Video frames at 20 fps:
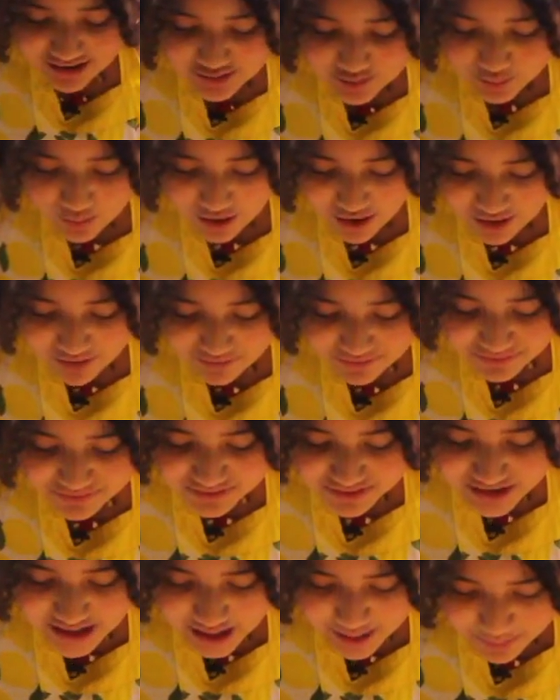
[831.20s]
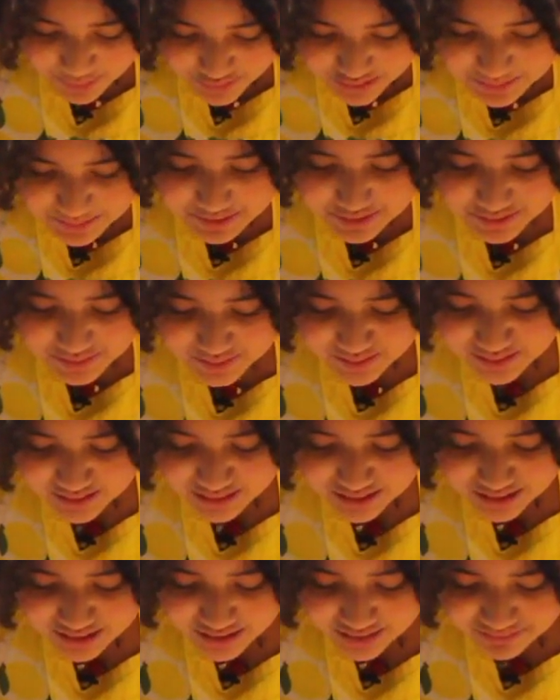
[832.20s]
12 tablespoons
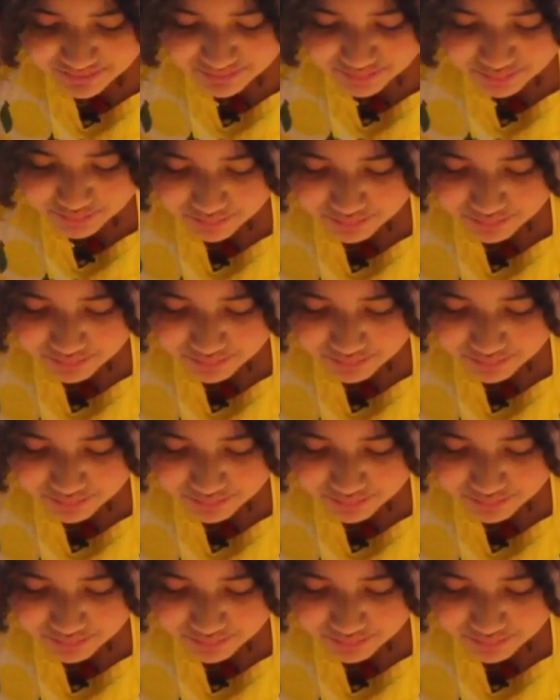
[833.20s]
of